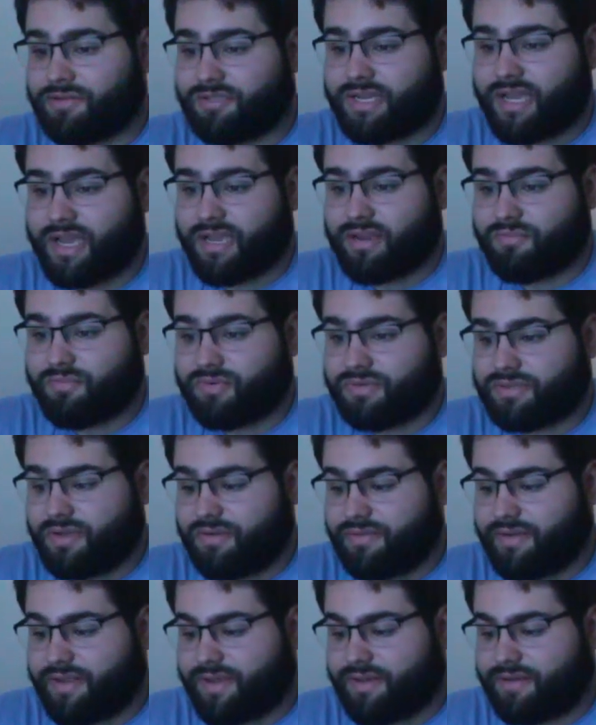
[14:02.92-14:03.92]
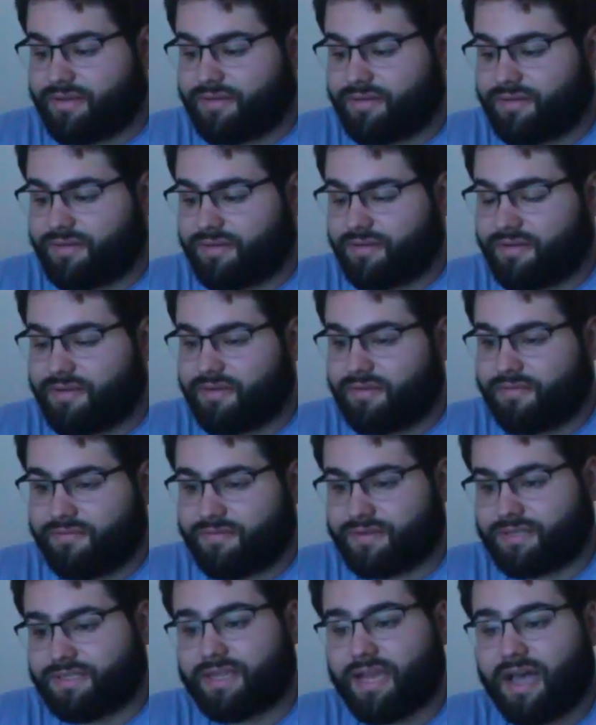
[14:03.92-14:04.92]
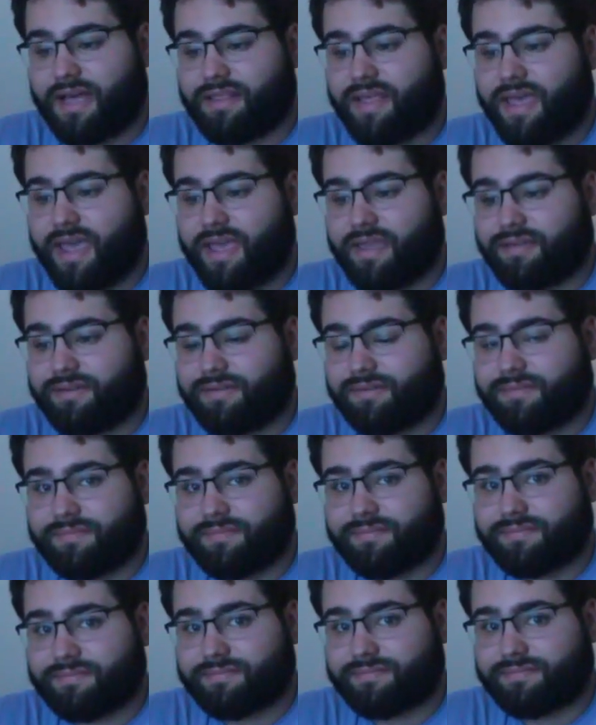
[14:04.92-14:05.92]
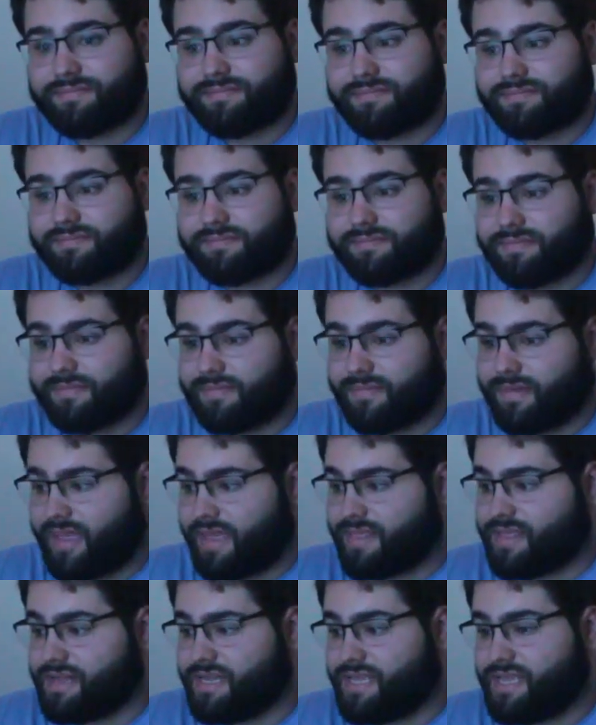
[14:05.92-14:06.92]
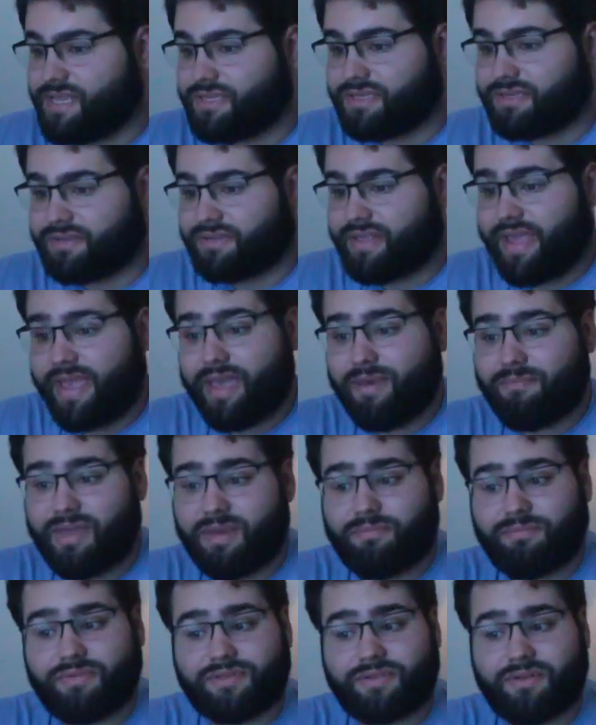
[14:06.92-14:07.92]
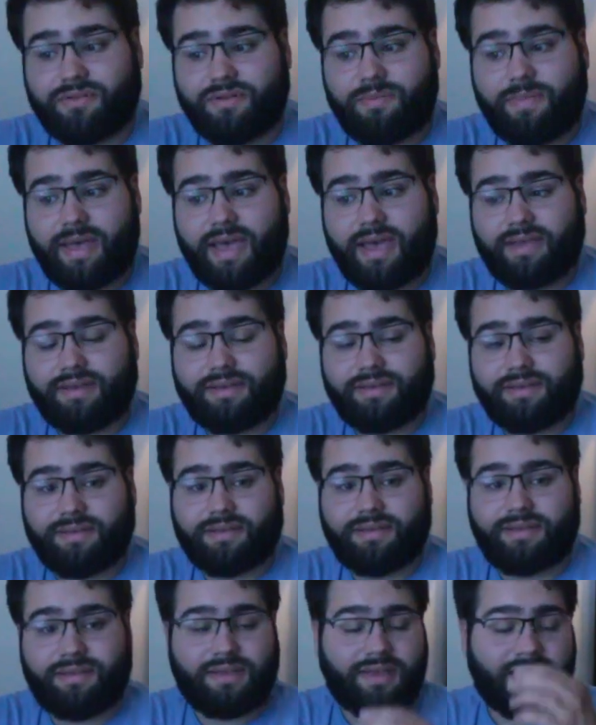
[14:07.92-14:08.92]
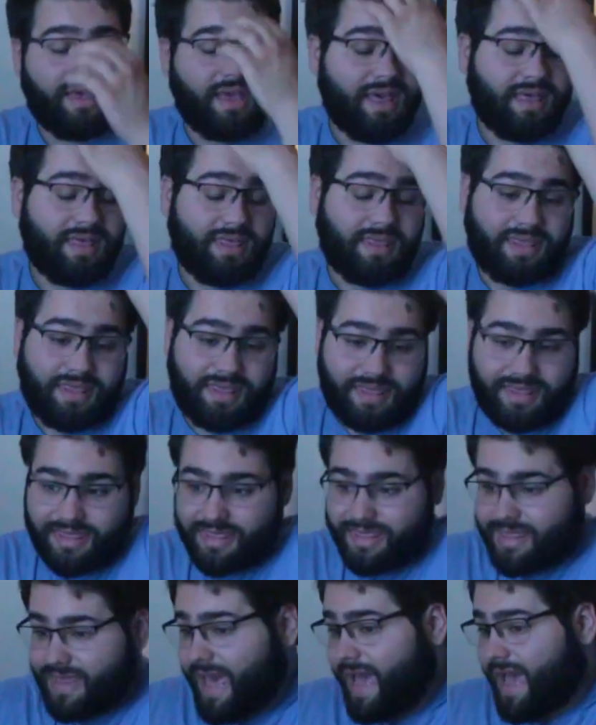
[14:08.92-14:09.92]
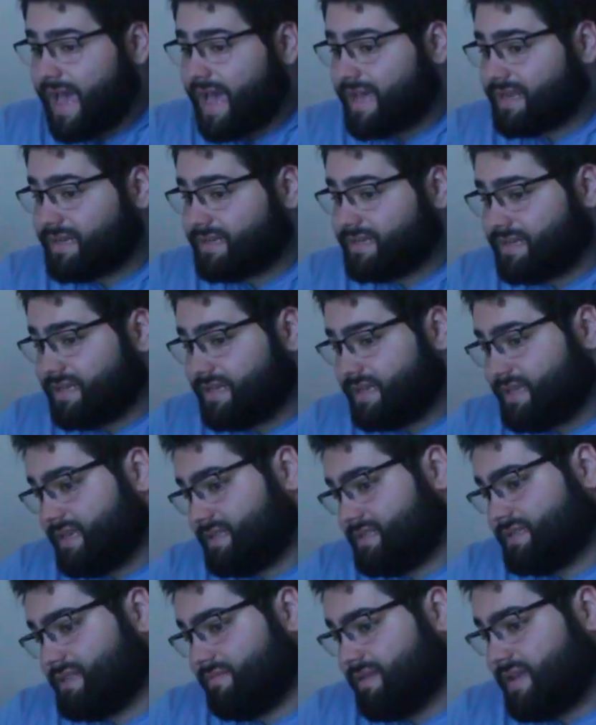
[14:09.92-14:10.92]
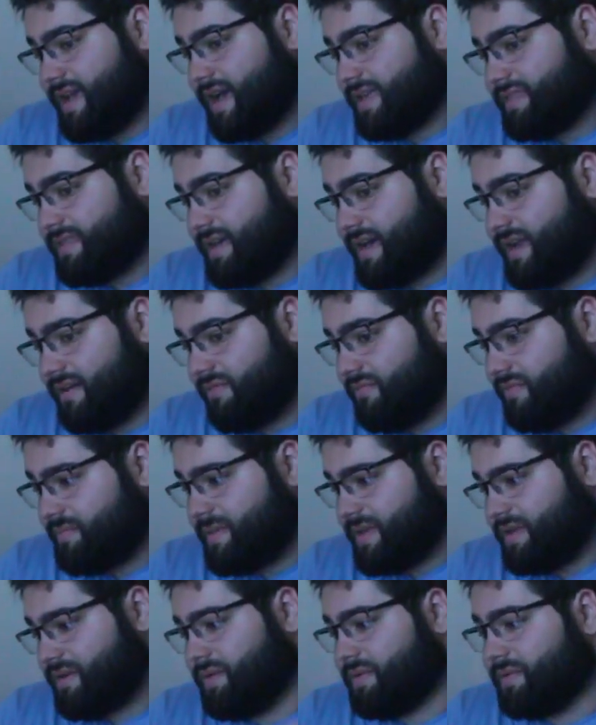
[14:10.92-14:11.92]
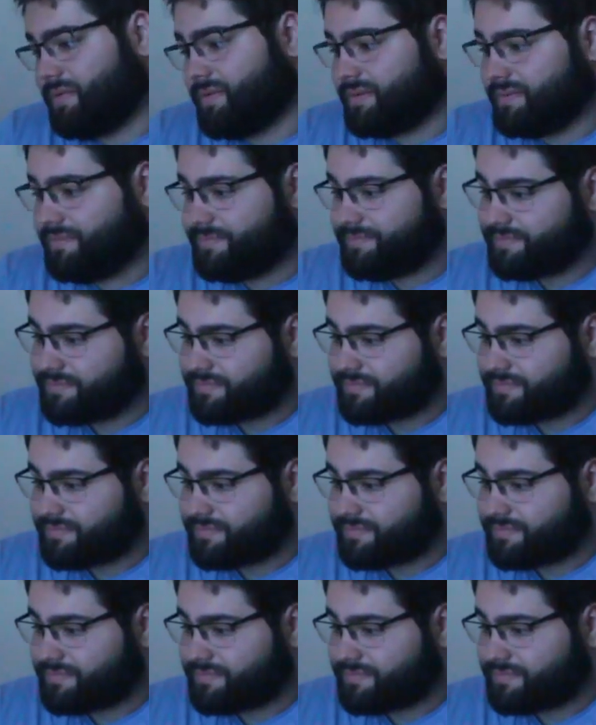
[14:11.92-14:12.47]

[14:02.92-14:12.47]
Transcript: Jacket persona for Scott Lang, and then he took the Ant-Man persona back. That is something I thought of would be cool,